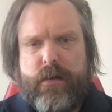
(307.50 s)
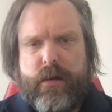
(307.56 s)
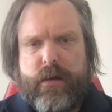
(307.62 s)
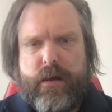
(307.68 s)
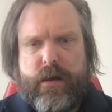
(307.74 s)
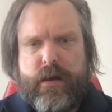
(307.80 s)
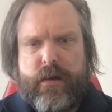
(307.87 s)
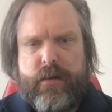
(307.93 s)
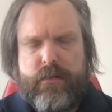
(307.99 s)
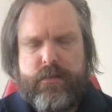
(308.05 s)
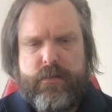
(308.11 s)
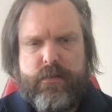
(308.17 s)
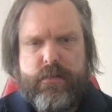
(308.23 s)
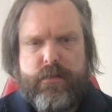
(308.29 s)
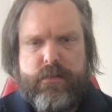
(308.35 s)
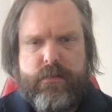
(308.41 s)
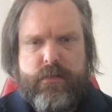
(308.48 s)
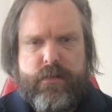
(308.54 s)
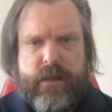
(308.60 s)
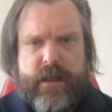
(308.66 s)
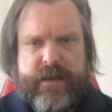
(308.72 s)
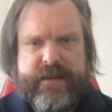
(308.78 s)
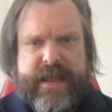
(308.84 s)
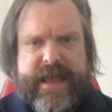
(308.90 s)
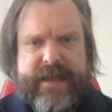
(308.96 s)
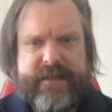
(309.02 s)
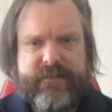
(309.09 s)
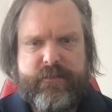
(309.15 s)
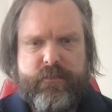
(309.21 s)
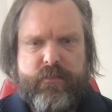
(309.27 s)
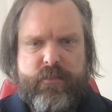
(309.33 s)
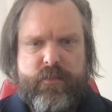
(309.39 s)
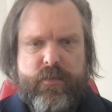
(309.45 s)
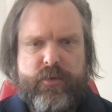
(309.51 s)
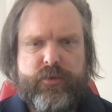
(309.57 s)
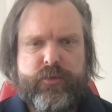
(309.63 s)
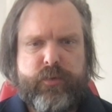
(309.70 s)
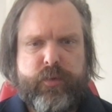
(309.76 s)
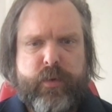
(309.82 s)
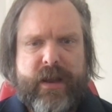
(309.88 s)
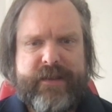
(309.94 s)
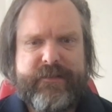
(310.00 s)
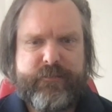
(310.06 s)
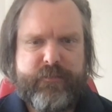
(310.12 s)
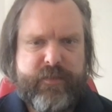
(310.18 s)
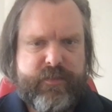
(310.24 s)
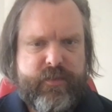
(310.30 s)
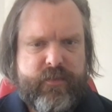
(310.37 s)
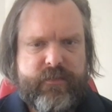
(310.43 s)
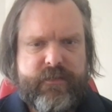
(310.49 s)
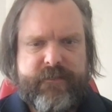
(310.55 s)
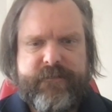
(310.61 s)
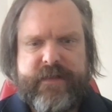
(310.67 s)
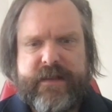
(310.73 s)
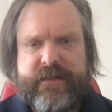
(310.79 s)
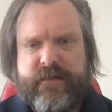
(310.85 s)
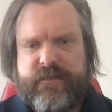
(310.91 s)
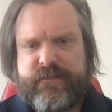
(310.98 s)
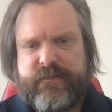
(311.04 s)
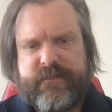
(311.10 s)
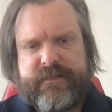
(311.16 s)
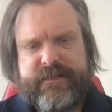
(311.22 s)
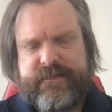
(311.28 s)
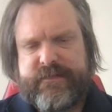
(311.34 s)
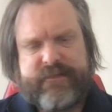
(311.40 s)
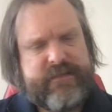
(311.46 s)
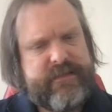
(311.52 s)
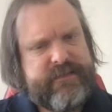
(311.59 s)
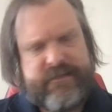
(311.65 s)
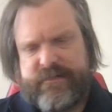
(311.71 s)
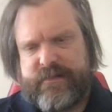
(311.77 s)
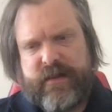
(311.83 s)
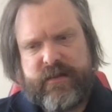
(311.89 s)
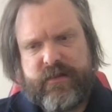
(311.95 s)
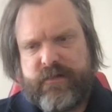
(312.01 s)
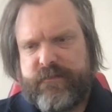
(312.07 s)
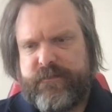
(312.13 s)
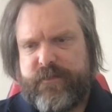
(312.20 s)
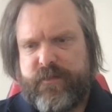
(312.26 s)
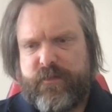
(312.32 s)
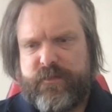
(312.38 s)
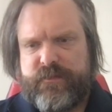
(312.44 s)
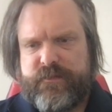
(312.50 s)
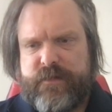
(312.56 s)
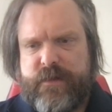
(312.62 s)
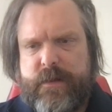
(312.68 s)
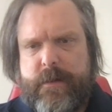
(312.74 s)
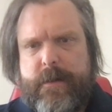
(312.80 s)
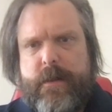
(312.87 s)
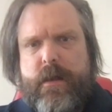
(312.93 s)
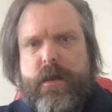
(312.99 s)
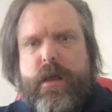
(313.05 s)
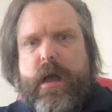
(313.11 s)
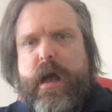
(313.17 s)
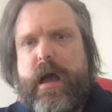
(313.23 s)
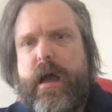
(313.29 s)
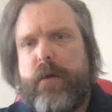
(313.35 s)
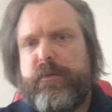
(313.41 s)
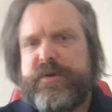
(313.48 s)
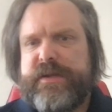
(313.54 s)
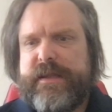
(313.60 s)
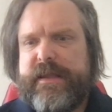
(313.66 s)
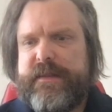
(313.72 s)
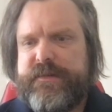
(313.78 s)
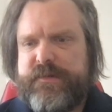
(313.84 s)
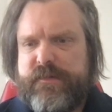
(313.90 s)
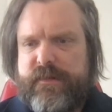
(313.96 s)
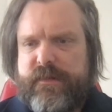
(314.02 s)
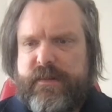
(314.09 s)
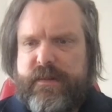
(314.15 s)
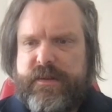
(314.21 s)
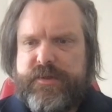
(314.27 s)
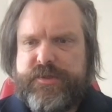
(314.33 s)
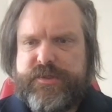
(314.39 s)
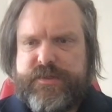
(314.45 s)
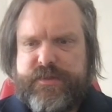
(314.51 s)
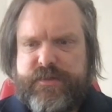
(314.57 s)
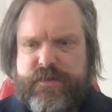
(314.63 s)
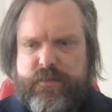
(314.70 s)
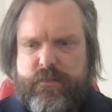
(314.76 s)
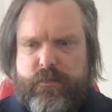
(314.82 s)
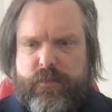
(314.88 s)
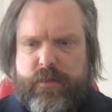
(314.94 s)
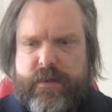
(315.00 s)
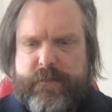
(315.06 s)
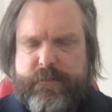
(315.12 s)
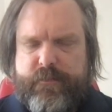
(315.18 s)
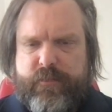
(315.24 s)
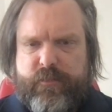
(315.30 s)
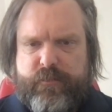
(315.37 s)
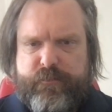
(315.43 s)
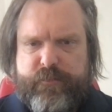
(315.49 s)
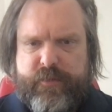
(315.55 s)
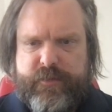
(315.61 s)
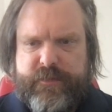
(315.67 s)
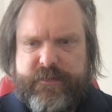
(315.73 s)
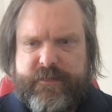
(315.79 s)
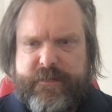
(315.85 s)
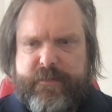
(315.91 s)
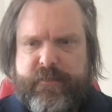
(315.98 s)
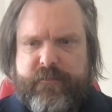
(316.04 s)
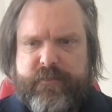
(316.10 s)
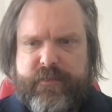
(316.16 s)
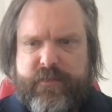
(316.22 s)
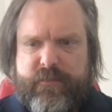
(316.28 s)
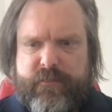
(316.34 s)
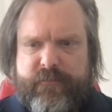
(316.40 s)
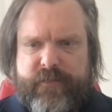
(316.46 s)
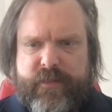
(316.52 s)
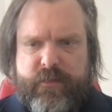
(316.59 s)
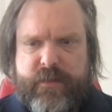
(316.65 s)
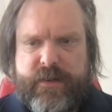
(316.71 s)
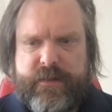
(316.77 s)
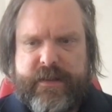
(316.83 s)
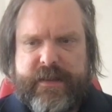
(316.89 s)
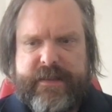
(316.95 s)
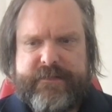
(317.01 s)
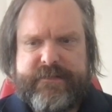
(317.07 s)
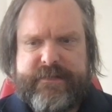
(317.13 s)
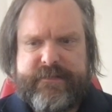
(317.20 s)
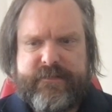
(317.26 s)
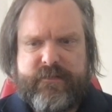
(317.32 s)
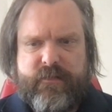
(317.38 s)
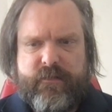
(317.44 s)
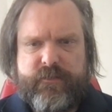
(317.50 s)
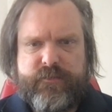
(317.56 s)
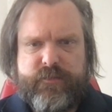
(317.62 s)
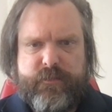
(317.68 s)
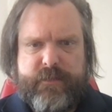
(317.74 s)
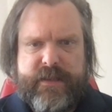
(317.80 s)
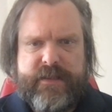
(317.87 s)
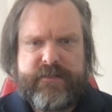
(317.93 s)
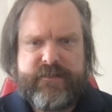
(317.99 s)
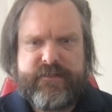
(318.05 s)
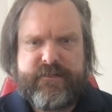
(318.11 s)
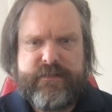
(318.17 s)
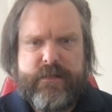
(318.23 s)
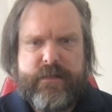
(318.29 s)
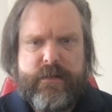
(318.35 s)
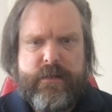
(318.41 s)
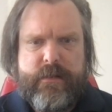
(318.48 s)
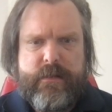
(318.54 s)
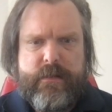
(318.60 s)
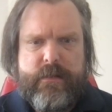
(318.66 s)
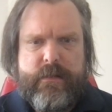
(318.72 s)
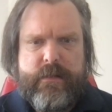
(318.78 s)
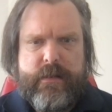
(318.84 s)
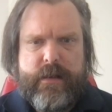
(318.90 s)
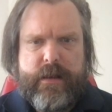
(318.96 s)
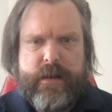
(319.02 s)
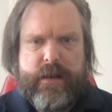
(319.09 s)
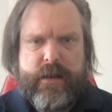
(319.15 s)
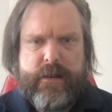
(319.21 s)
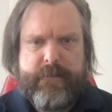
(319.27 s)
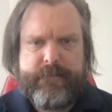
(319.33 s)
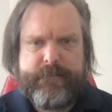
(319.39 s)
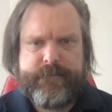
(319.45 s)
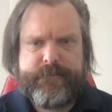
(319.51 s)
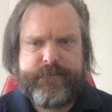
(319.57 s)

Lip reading: uh, attacked twice with no defender. So this is not good, folks. Which I guess we'll skip over to the review here. I guess this also means, um,